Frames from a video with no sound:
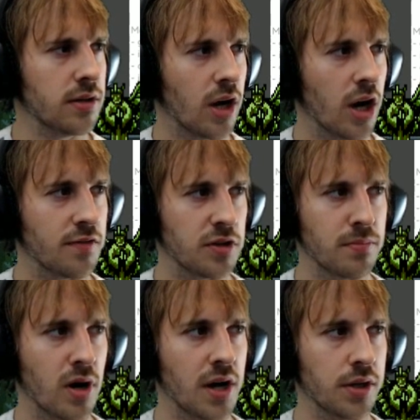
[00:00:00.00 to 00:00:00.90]
of the
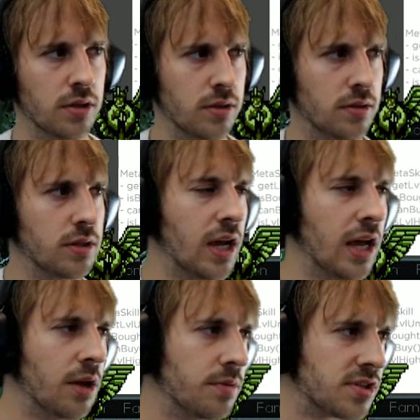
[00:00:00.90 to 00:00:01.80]
model,
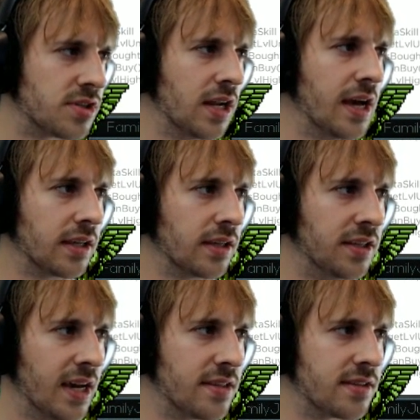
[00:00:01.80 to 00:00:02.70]
and I will say like
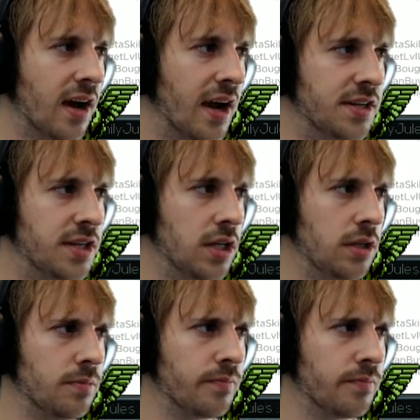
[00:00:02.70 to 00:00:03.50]
get ID.